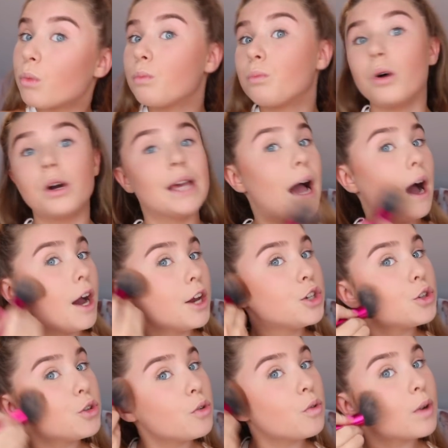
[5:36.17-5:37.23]
But yeah, I
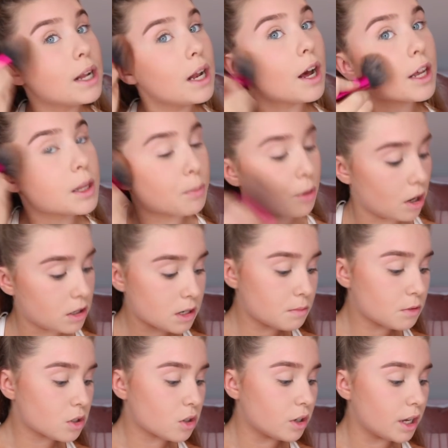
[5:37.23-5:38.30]
do really like the bronzer. I'm
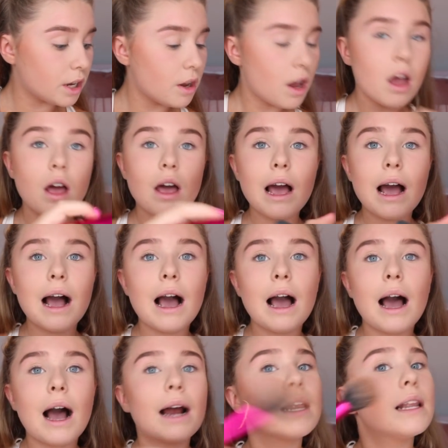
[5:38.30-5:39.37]
just going to
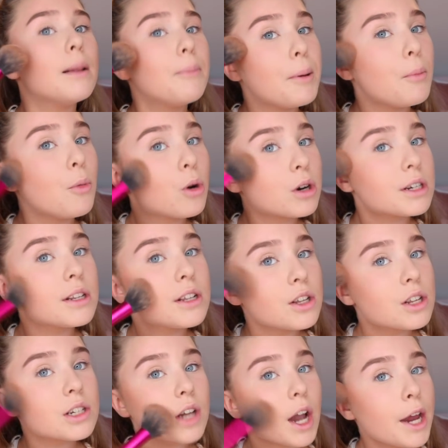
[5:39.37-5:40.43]
add a little bit more to the
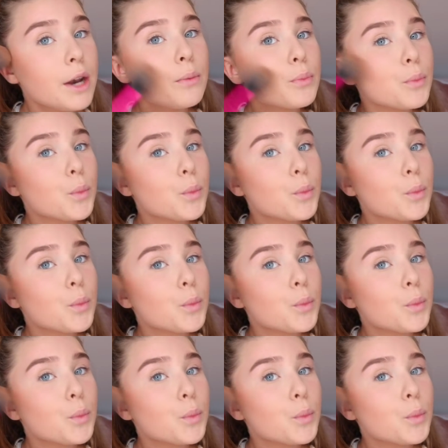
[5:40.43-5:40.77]
other side.